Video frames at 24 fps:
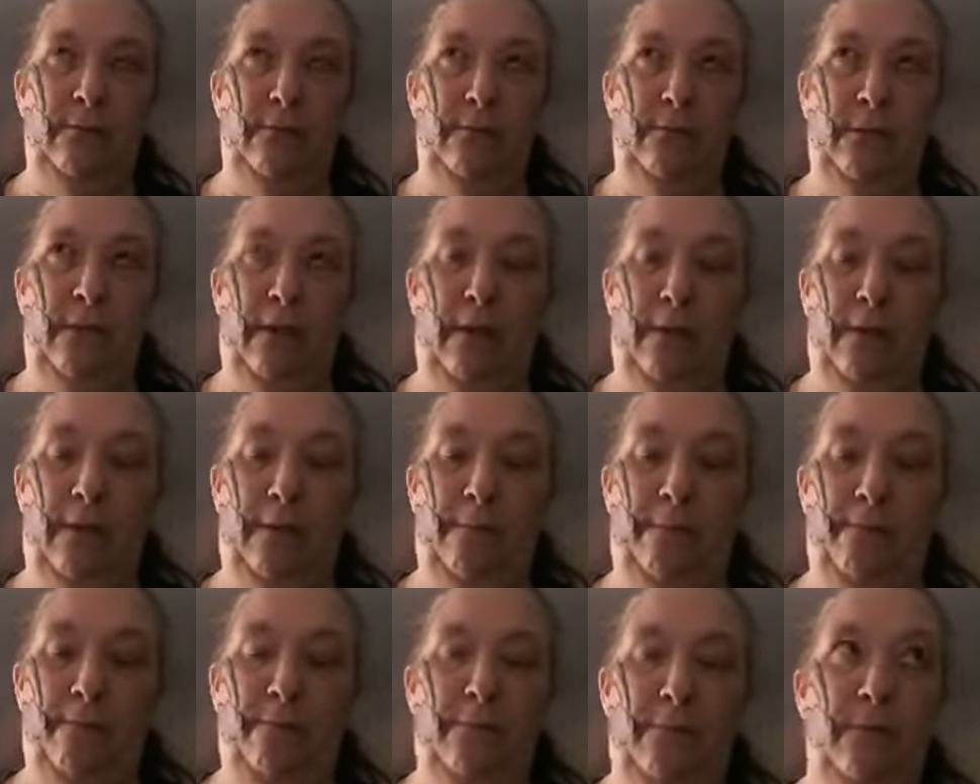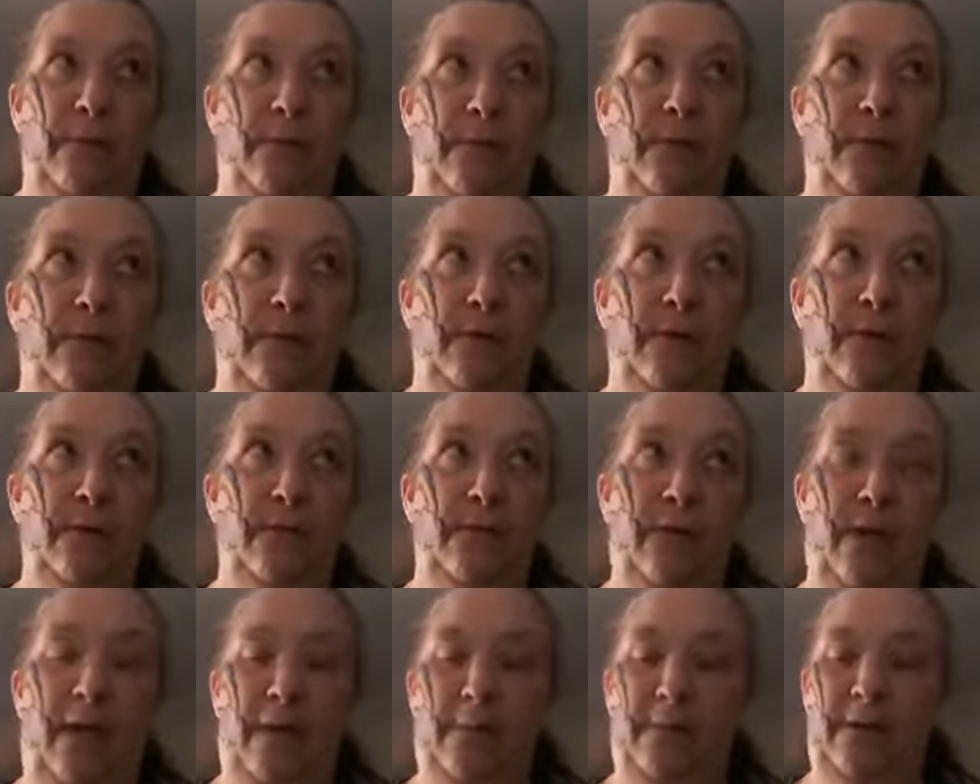
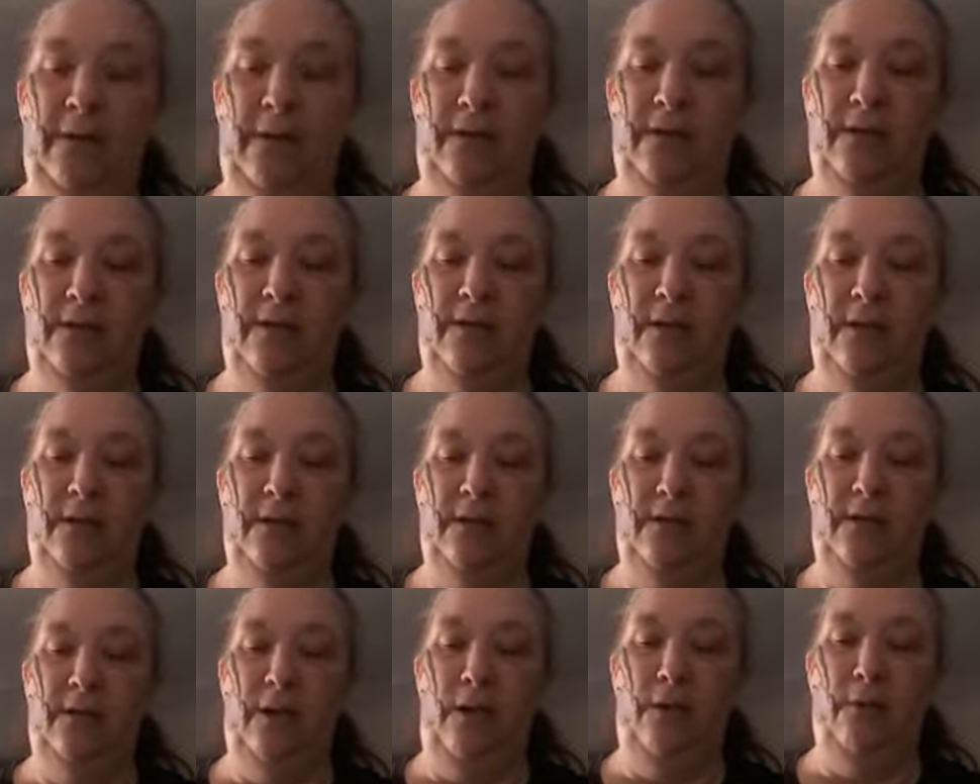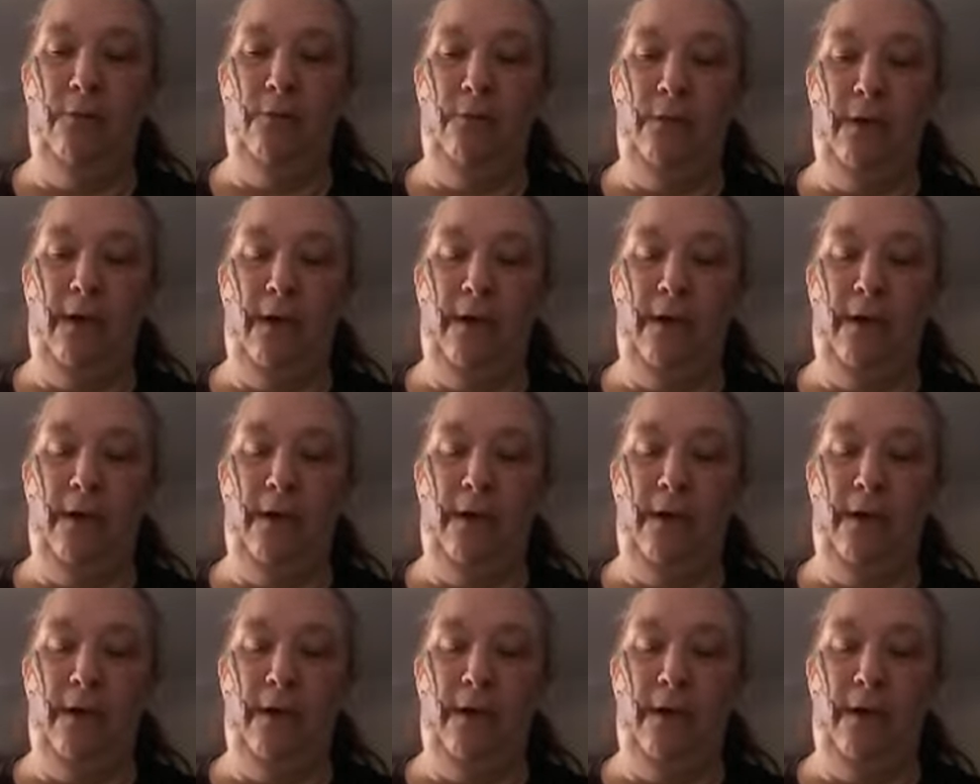something happened downstairs. Don't